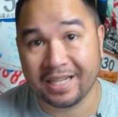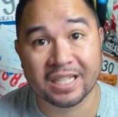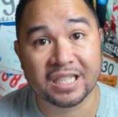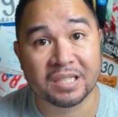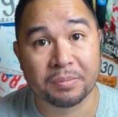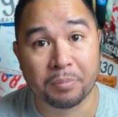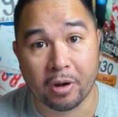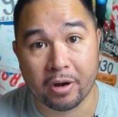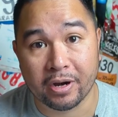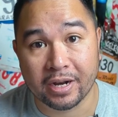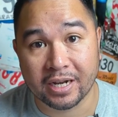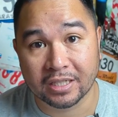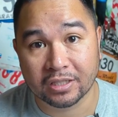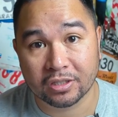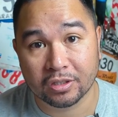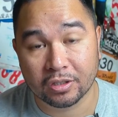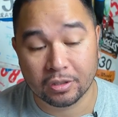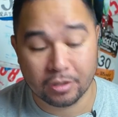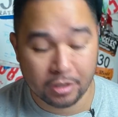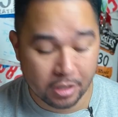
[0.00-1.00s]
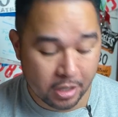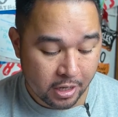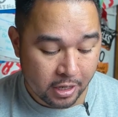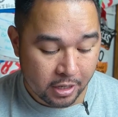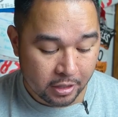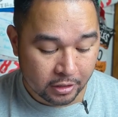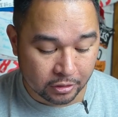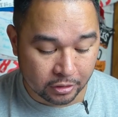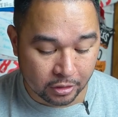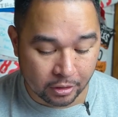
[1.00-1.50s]
a smart insole.
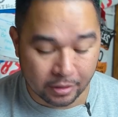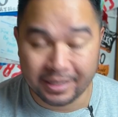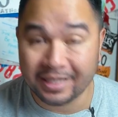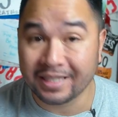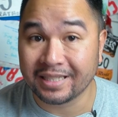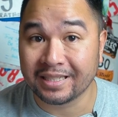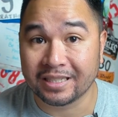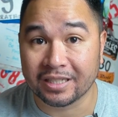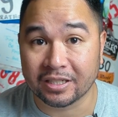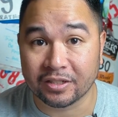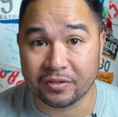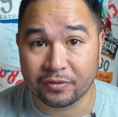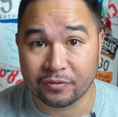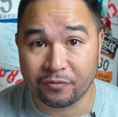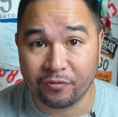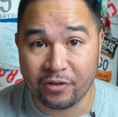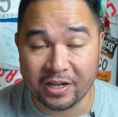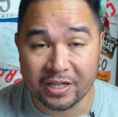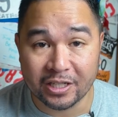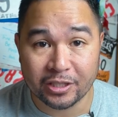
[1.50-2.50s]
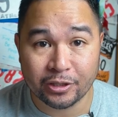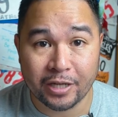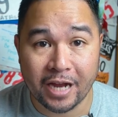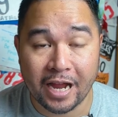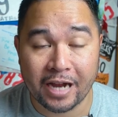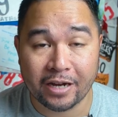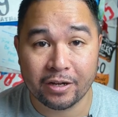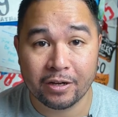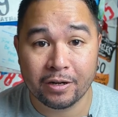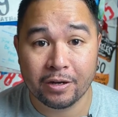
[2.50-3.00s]
So this is a fitness
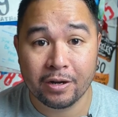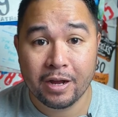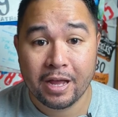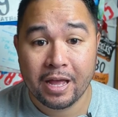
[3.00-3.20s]
tracker.